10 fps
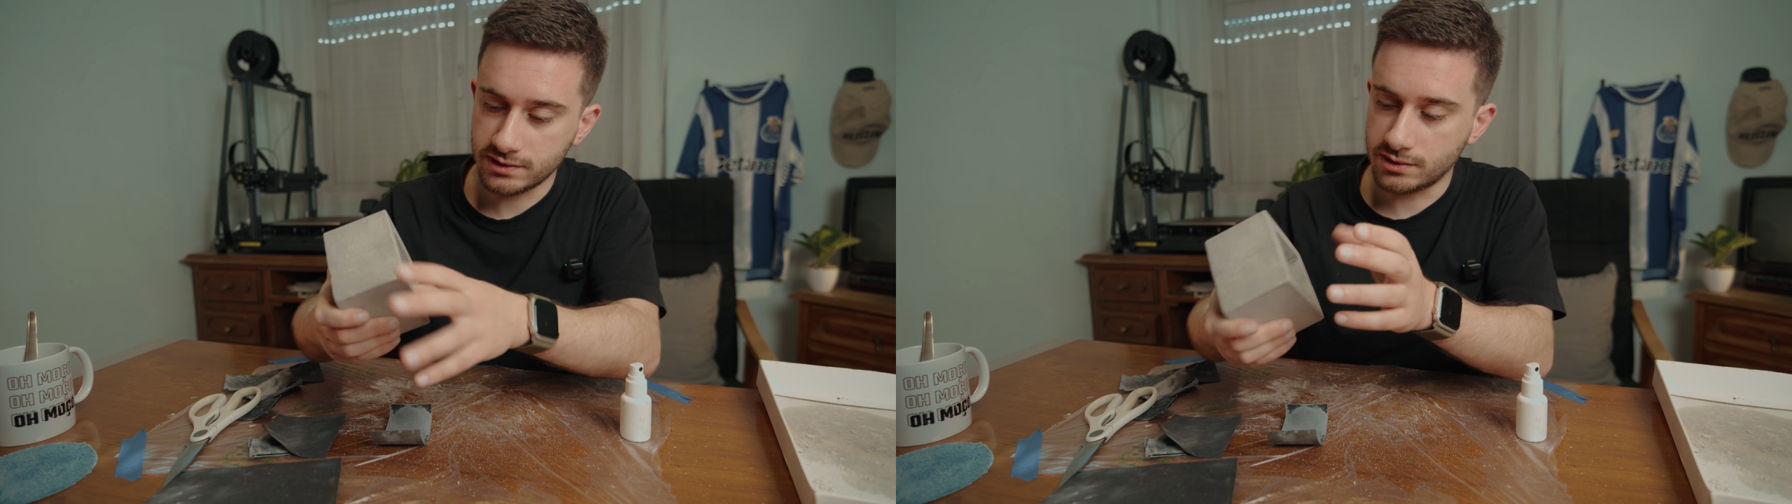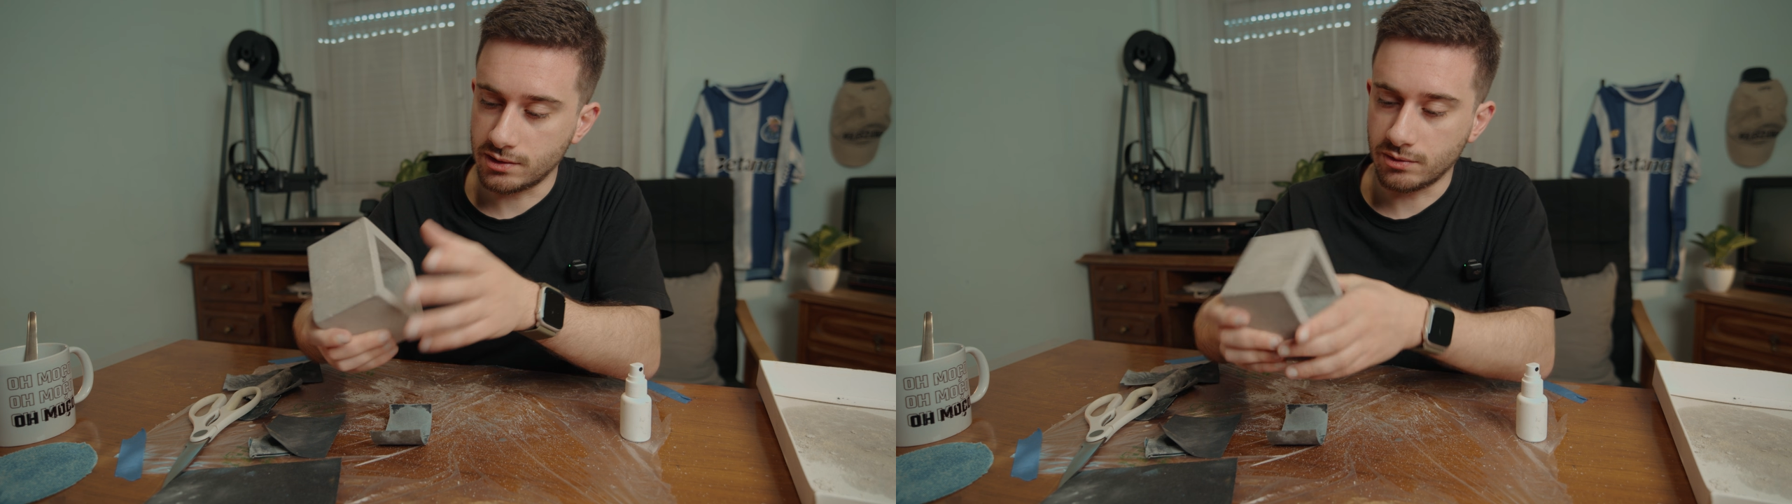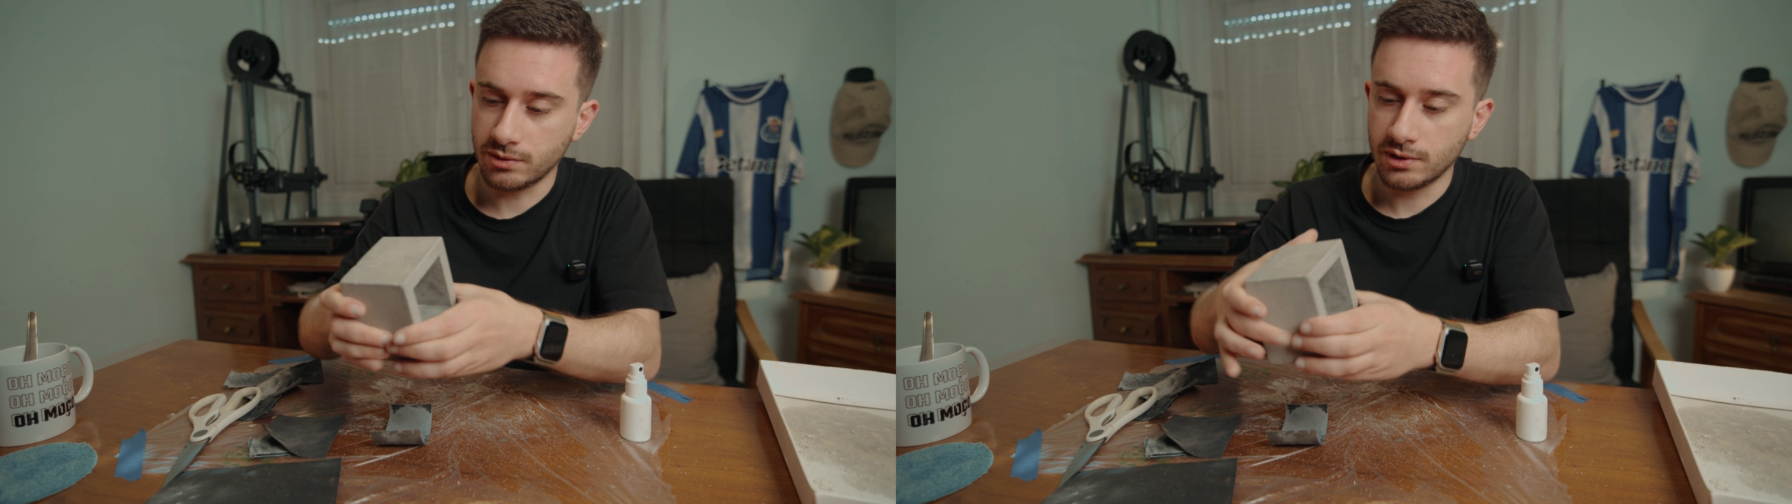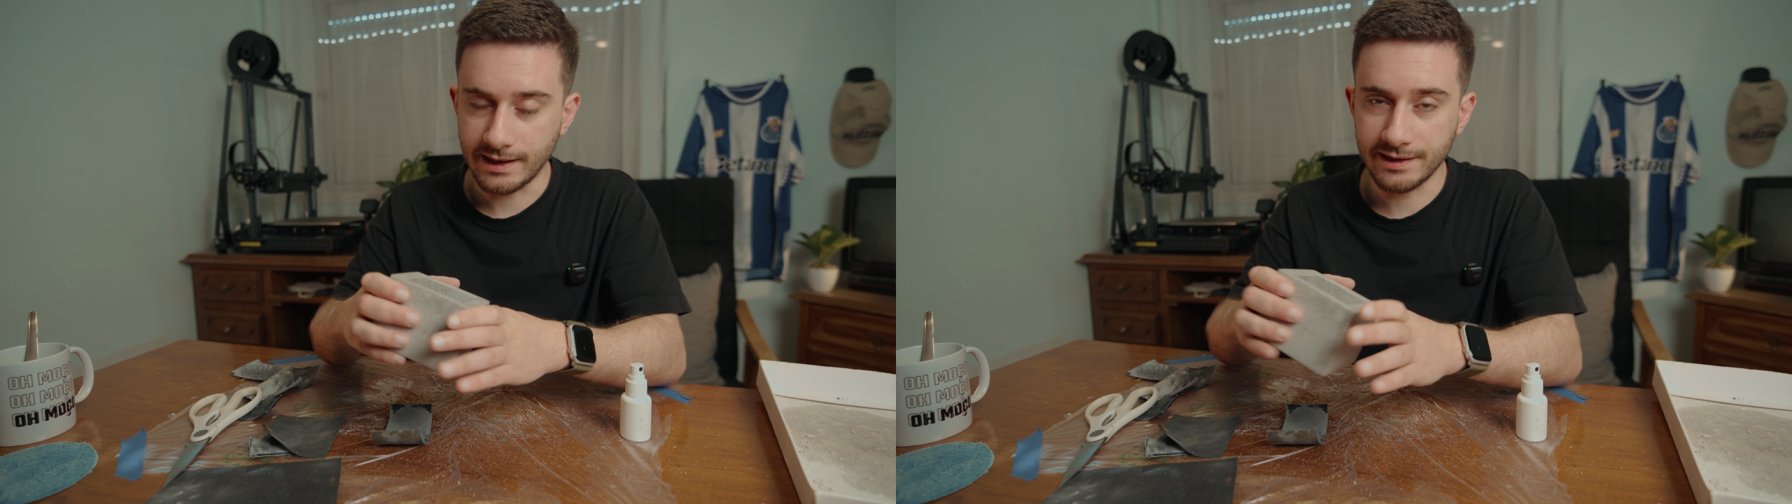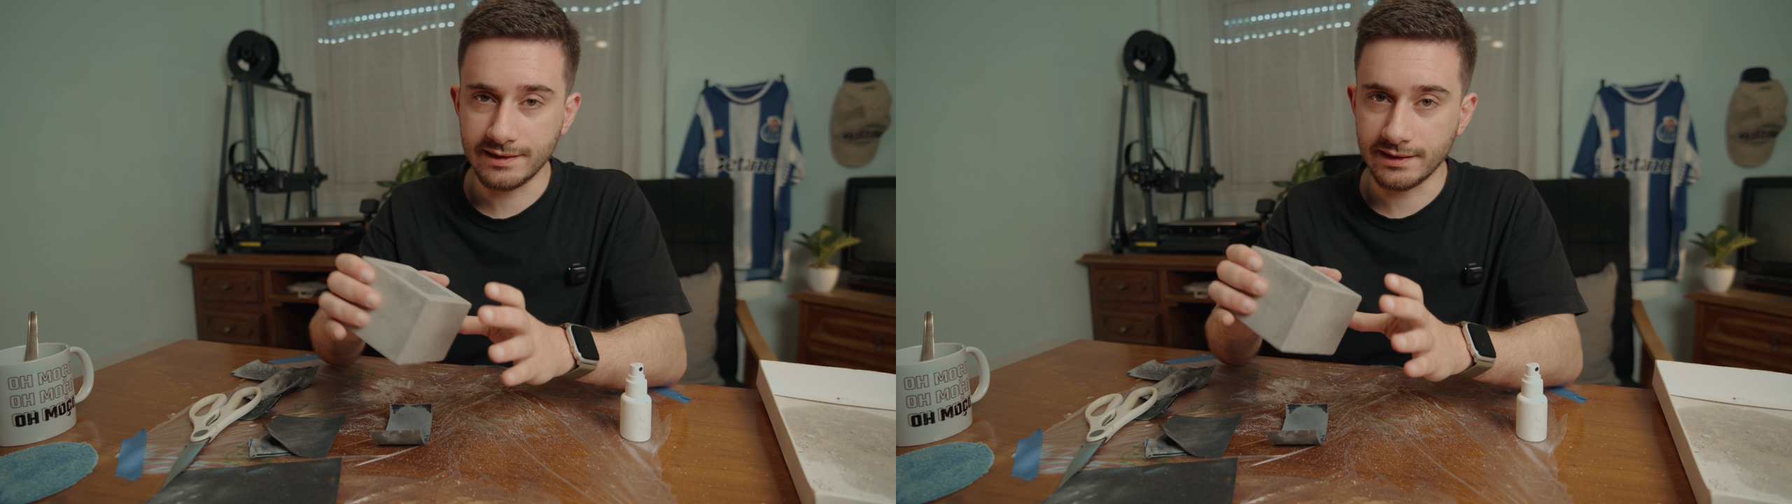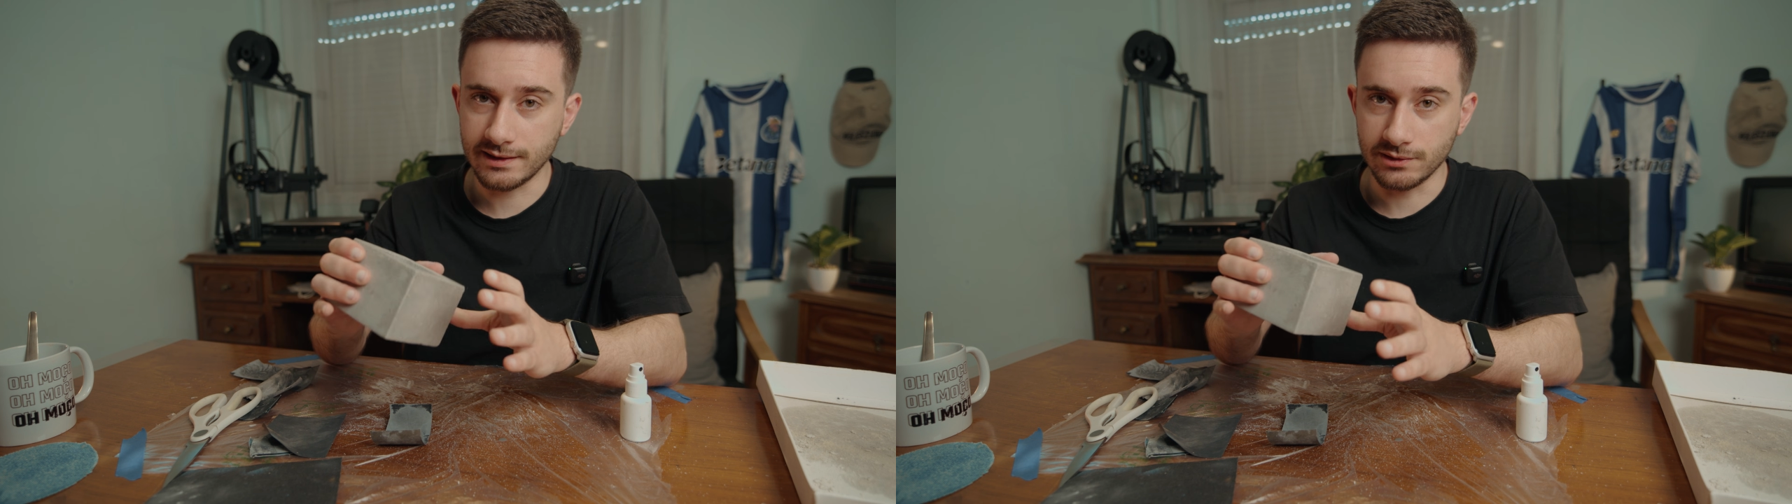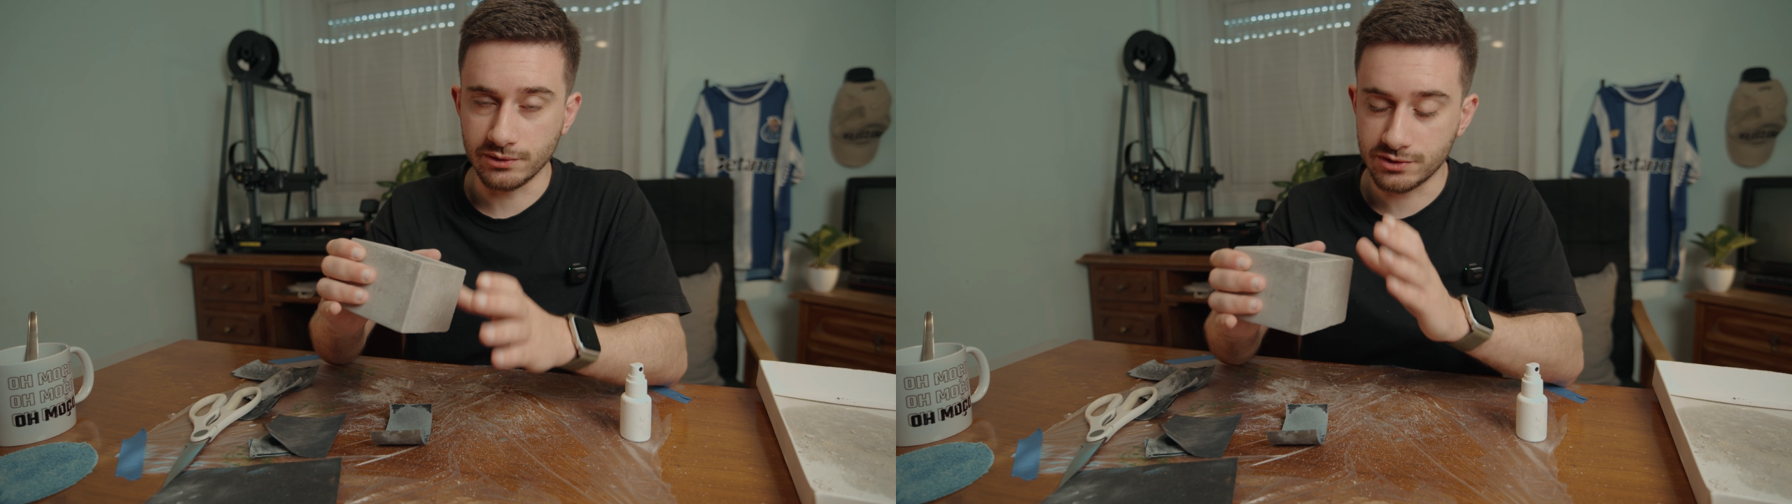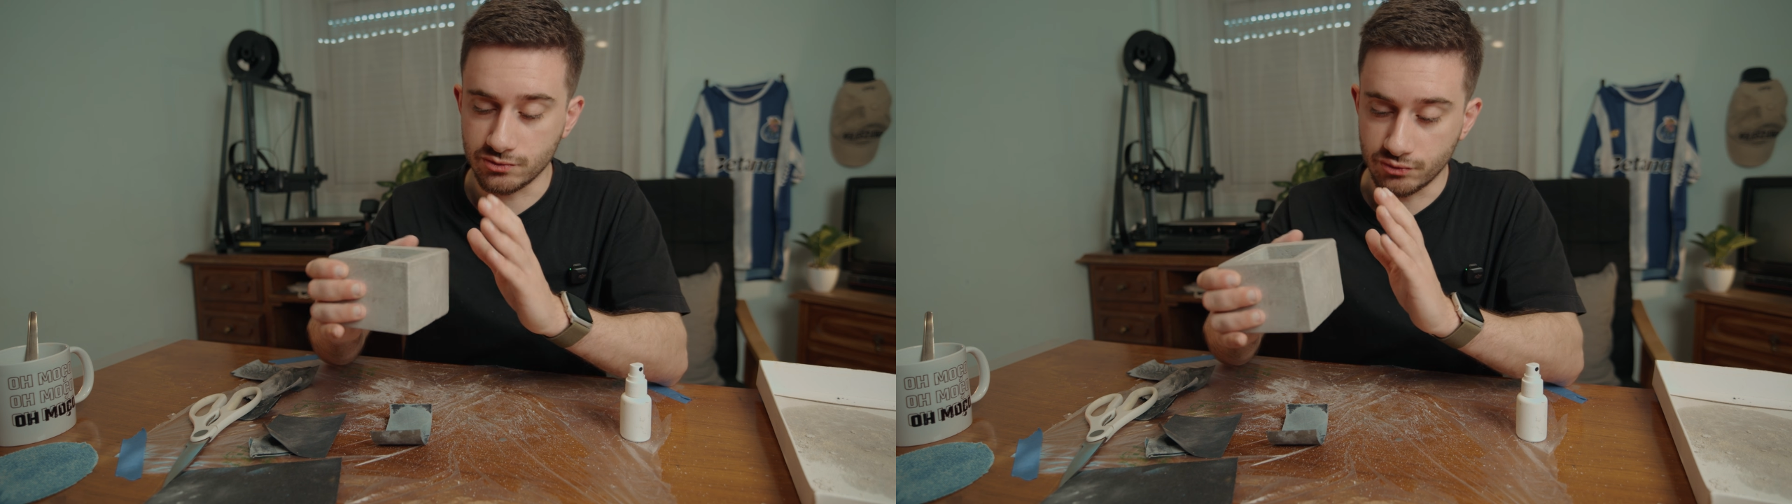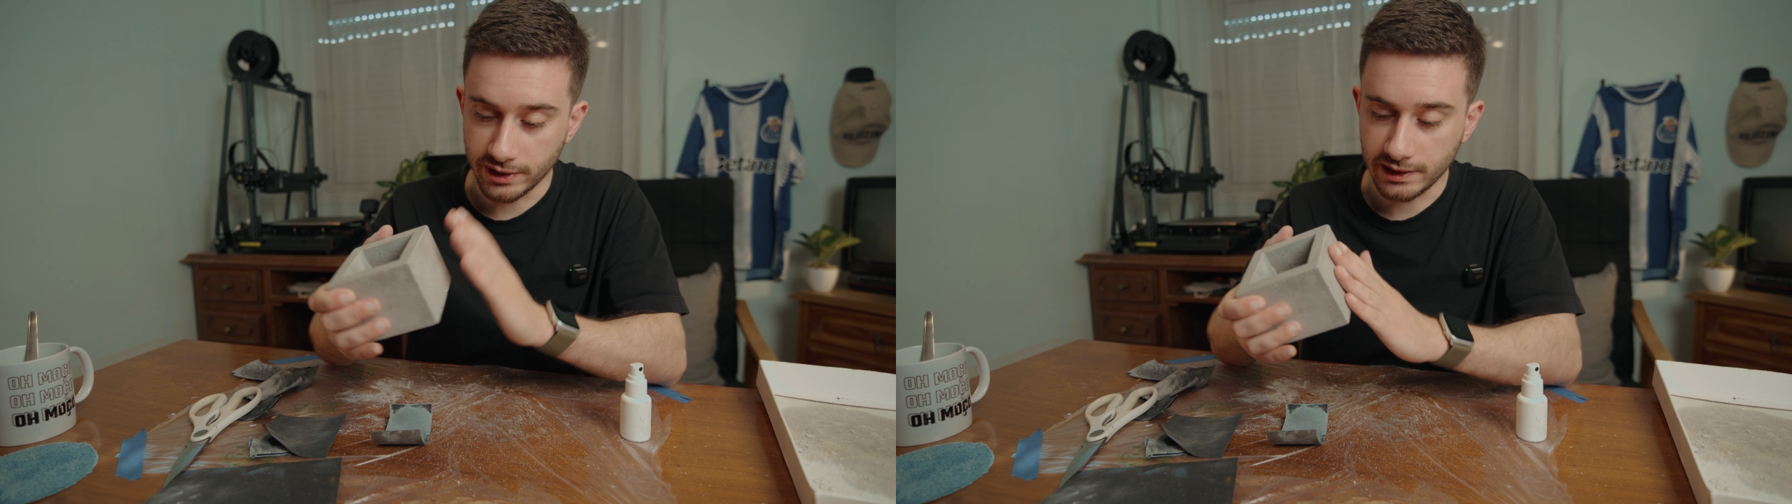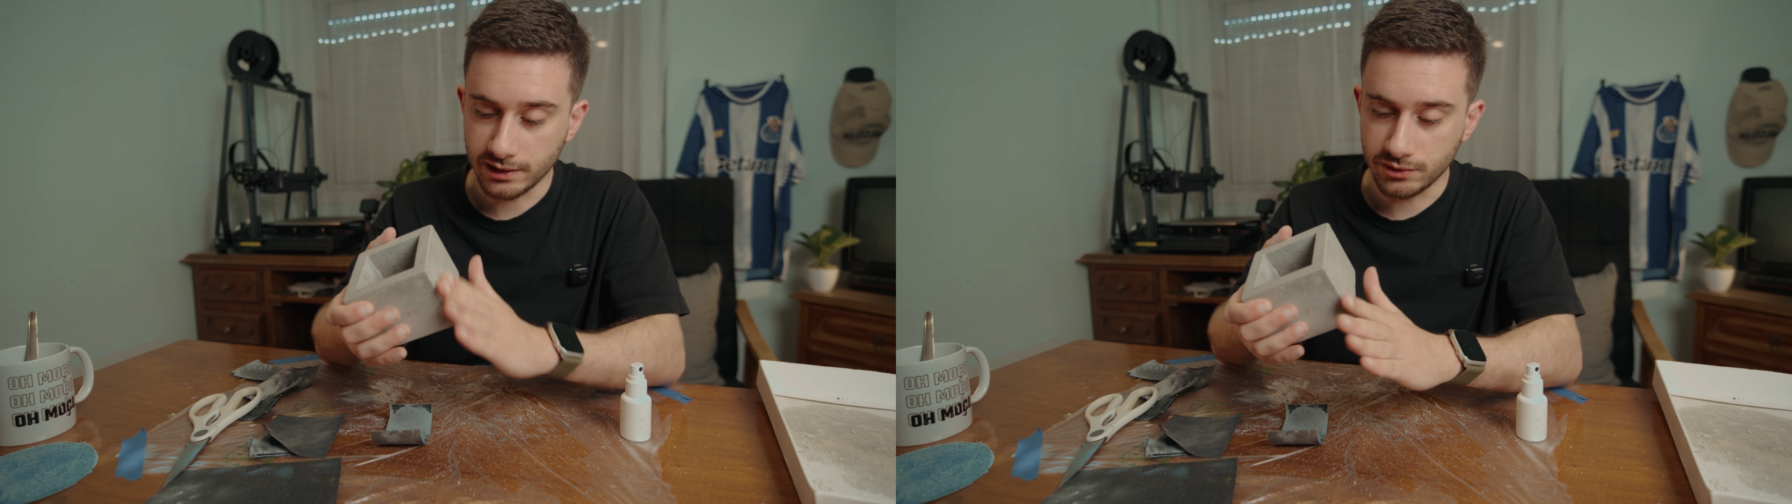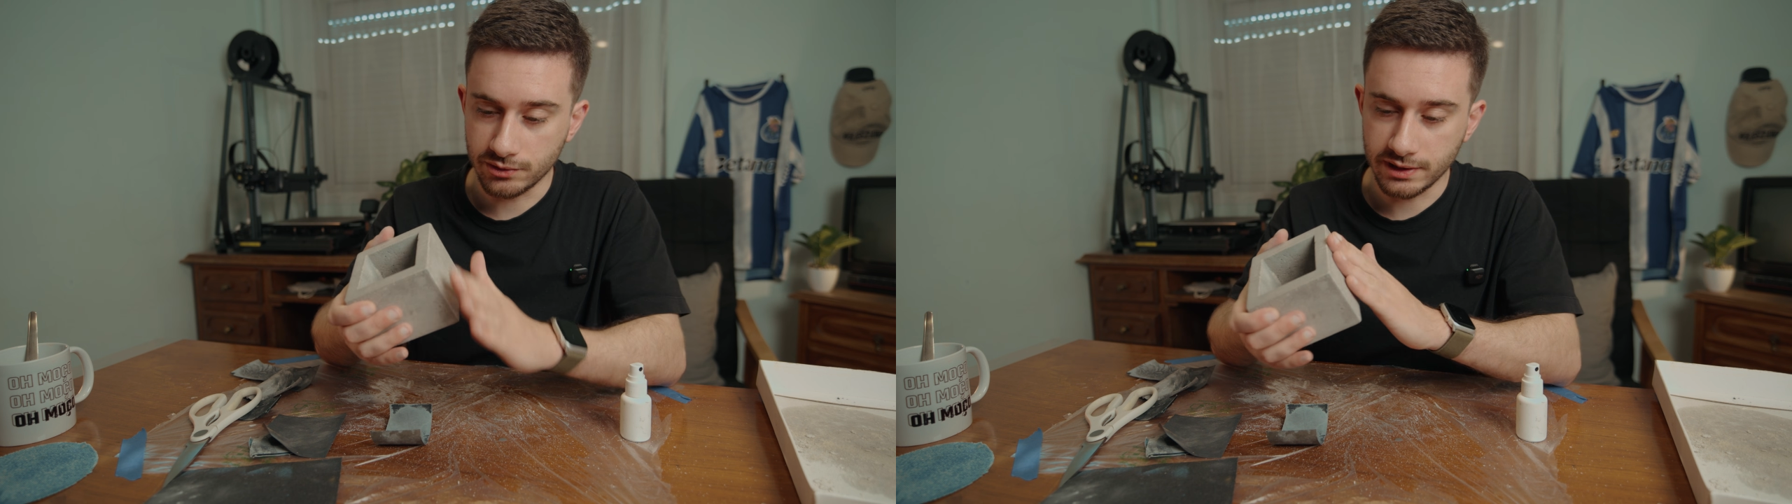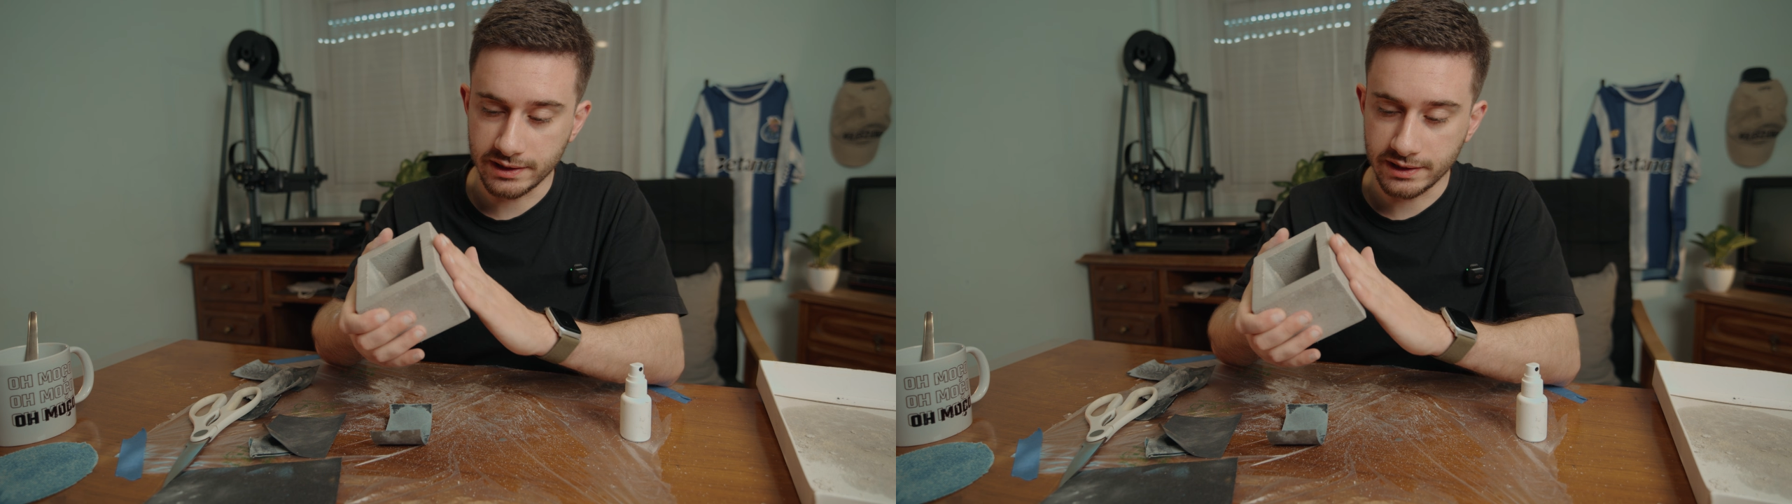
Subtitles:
so I think it looks really good.